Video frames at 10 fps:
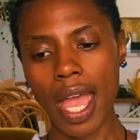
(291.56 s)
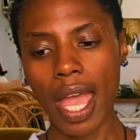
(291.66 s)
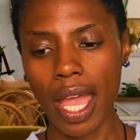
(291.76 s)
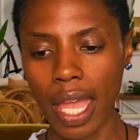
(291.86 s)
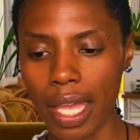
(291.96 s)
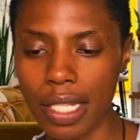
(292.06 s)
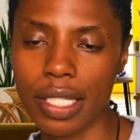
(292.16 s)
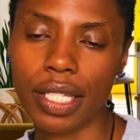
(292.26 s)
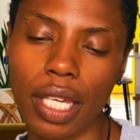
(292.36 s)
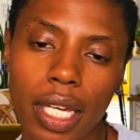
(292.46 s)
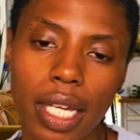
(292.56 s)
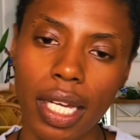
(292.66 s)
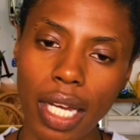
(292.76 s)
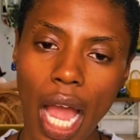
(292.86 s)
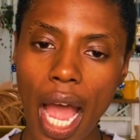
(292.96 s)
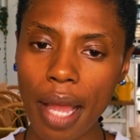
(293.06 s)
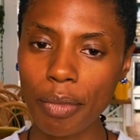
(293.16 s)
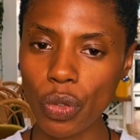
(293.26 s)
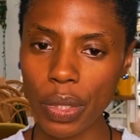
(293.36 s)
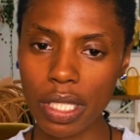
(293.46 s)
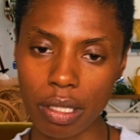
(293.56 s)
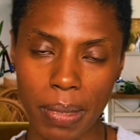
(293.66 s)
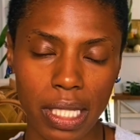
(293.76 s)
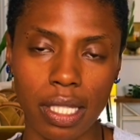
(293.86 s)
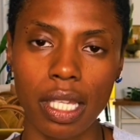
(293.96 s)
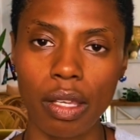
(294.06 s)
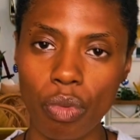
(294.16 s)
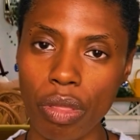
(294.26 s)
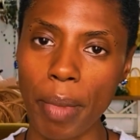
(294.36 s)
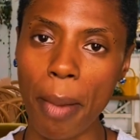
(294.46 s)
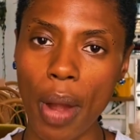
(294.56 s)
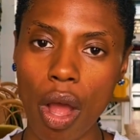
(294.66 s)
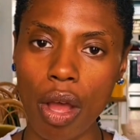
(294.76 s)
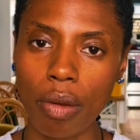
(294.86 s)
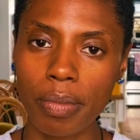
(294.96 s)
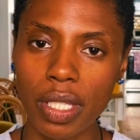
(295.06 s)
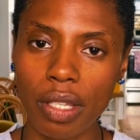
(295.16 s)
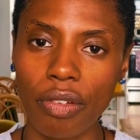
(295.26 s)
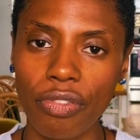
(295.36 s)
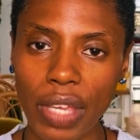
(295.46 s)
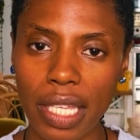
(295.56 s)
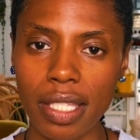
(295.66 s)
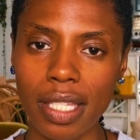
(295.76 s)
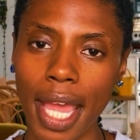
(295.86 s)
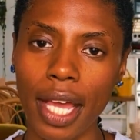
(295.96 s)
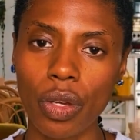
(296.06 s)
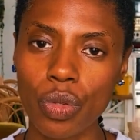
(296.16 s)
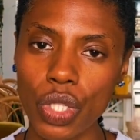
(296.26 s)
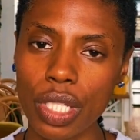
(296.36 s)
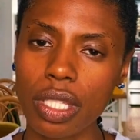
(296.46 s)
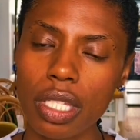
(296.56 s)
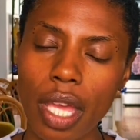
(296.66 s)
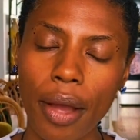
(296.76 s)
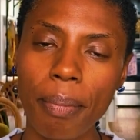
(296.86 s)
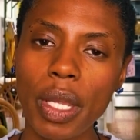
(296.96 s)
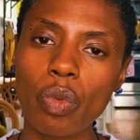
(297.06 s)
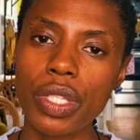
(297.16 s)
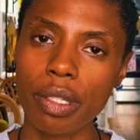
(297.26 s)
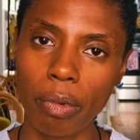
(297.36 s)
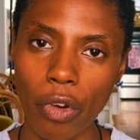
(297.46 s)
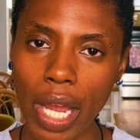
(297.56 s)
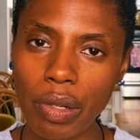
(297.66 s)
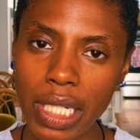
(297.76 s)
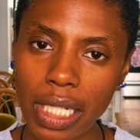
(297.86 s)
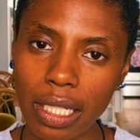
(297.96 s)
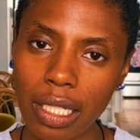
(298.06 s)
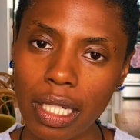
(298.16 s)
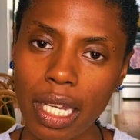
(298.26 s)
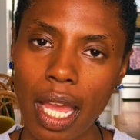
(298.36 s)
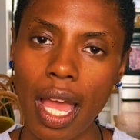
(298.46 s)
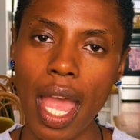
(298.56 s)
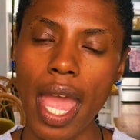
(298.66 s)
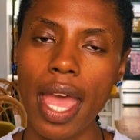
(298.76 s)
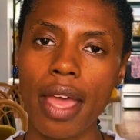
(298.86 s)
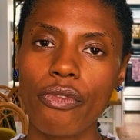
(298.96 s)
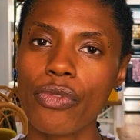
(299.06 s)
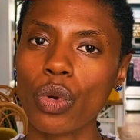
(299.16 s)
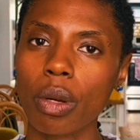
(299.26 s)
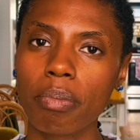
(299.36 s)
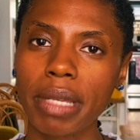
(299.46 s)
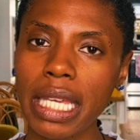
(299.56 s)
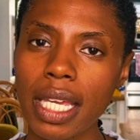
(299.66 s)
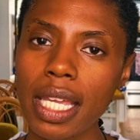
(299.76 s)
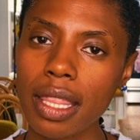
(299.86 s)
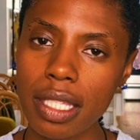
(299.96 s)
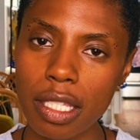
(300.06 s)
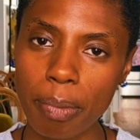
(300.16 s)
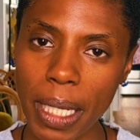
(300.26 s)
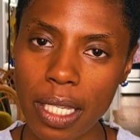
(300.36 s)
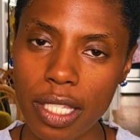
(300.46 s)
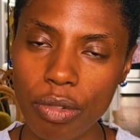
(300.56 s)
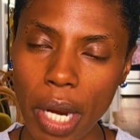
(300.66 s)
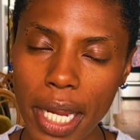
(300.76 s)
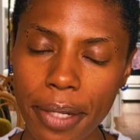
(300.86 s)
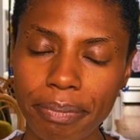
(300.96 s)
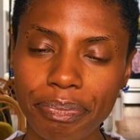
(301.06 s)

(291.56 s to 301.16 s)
And I'm going to be seated with my palms face down, just to help me with some grounding. and for being in this space, right?